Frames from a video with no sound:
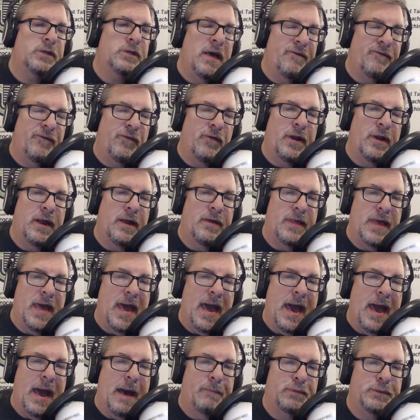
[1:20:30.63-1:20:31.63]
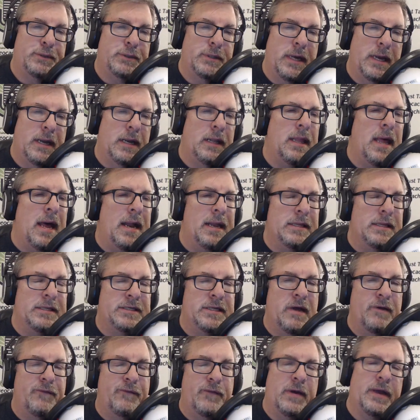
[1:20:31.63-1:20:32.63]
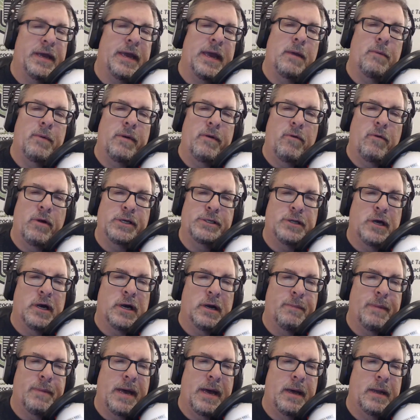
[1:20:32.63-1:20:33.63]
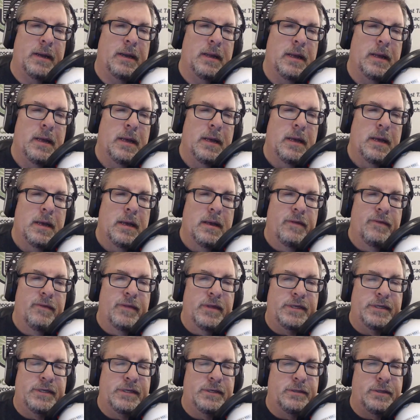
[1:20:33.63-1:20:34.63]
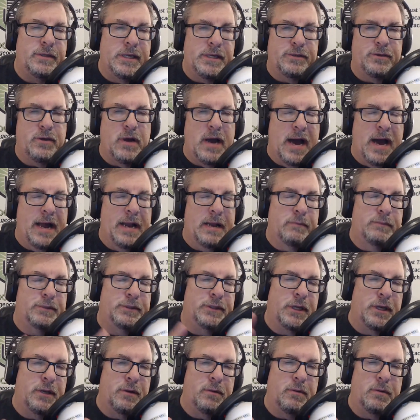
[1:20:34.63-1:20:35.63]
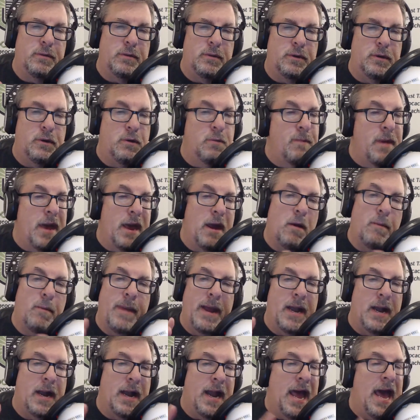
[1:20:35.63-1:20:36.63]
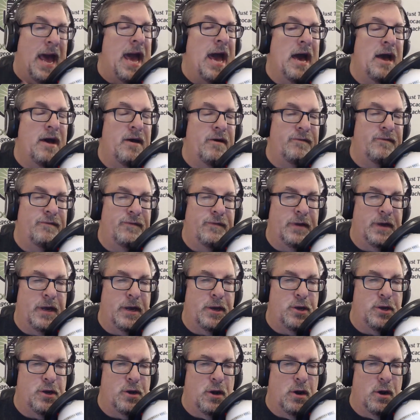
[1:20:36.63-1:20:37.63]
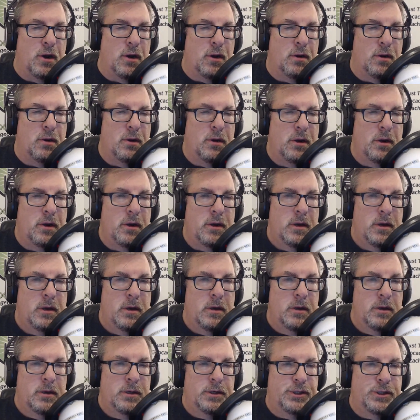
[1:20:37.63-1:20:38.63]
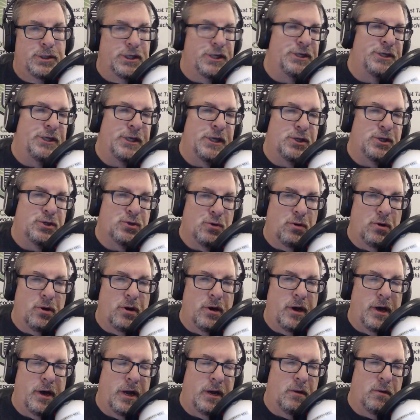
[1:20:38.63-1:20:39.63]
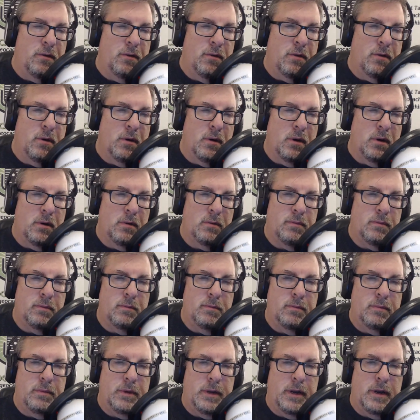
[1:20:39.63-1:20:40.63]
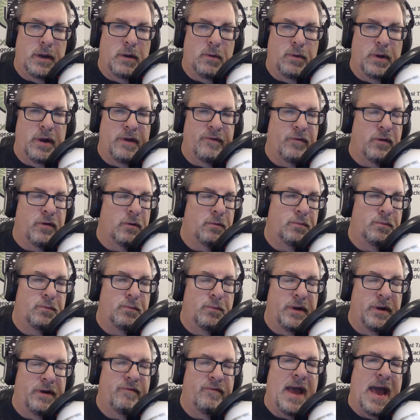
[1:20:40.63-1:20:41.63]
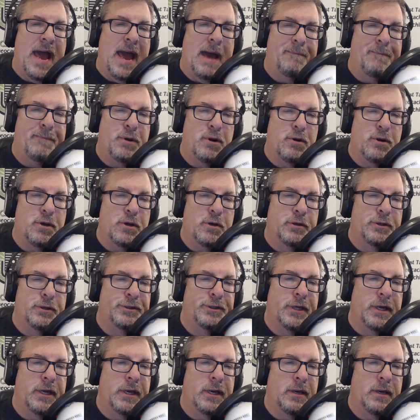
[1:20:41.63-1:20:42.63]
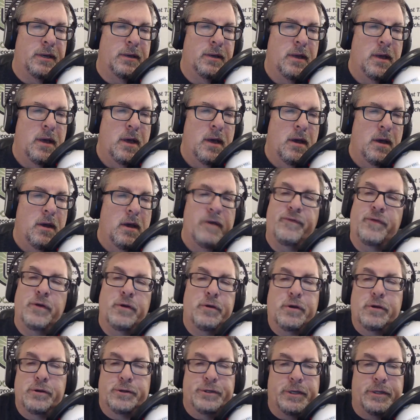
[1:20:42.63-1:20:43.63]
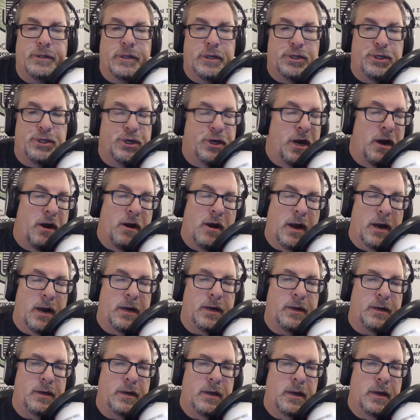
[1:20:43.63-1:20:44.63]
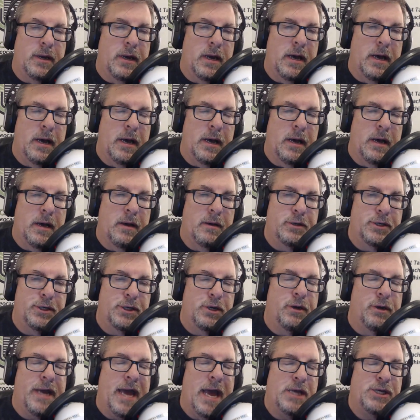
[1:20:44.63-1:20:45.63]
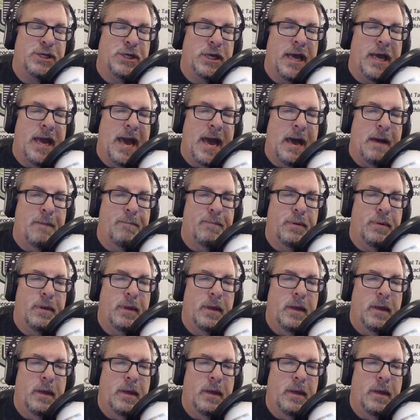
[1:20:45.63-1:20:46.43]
that for any of the apps. And a lot of the stuff, again, we always talk about these are items that you may or may not have in your GC Droid, or whatever app you're using. If you're using the generic geocaching app,